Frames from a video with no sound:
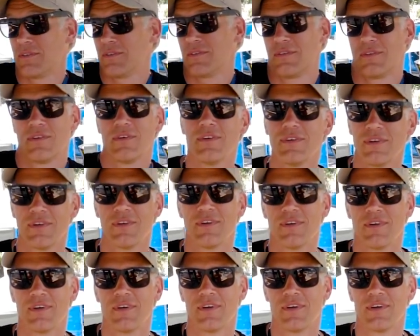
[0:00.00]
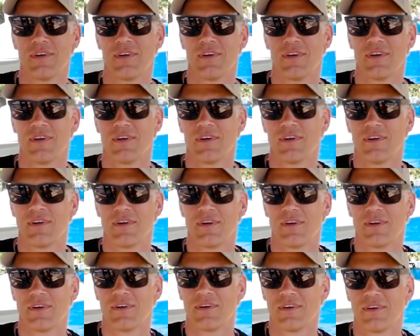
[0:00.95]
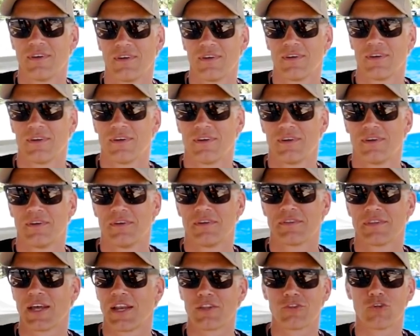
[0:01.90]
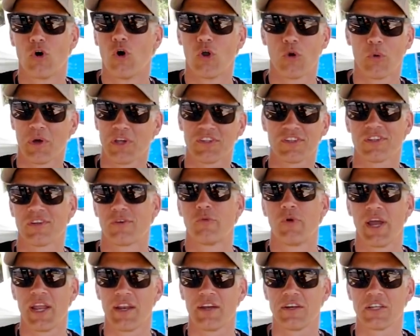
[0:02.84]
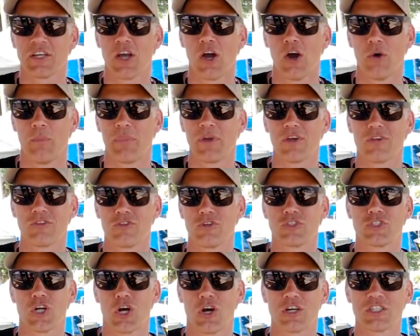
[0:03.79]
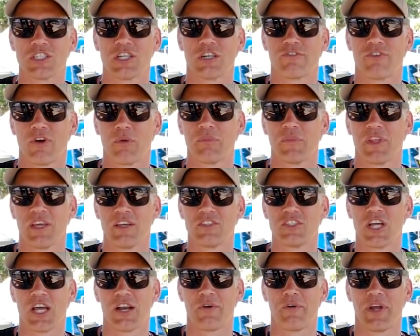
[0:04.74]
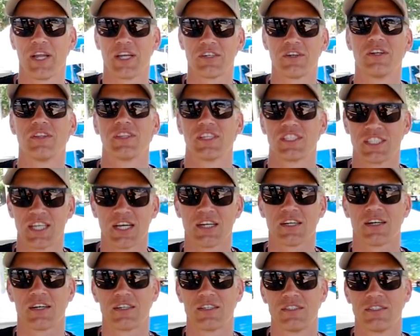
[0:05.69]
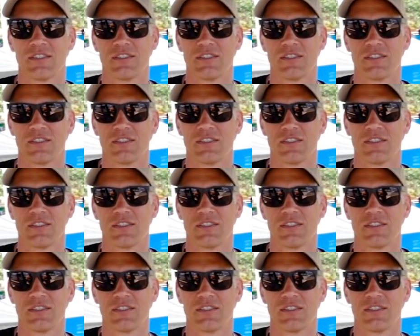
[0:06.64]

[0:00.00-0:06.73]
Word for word: 100% electric boat on here. I mean, that is always ready to go because you charge it from the generator in the tender.